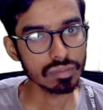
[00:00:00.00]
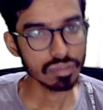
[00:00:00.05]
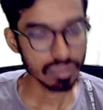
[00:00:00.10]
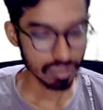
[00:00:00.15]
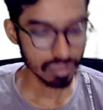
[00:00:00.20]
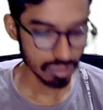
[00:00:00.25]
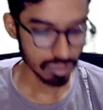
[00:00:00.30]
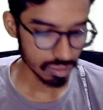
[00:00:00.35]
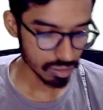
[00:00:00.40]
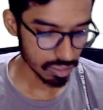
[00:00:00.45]

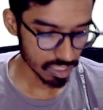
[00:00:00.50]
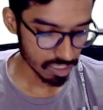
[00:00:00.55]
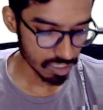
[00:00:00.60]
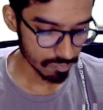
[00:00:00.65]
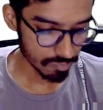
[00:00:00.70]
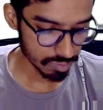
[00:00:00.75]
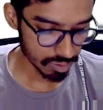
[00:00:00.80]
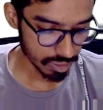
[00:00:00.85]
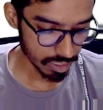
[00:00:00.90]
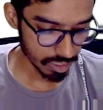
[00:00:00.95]
curl
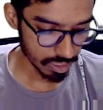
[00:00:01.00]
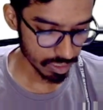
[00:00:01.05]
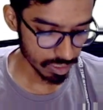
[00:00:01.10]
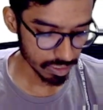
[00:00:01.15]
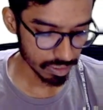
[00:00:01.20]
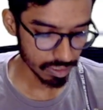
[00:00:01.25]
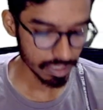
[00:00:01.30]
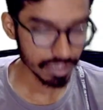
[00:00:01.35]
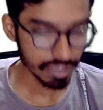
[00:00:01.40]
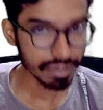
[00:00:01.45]
of the
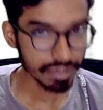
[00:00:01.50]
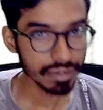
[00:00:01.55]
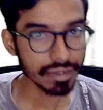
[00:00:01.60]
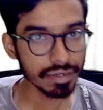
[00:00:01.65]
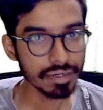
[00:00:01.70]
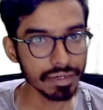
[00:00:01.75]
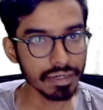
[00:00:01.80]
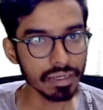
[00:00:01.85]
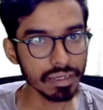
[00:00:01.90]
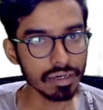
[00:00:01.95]

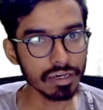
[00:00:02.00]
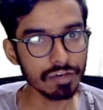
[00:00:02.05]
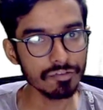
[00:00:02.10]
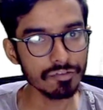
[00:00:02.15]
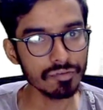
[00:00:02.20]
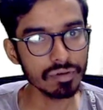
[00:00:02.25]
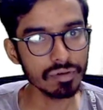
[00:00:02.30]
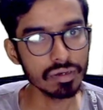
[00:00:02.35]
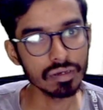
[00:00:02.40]
gradient of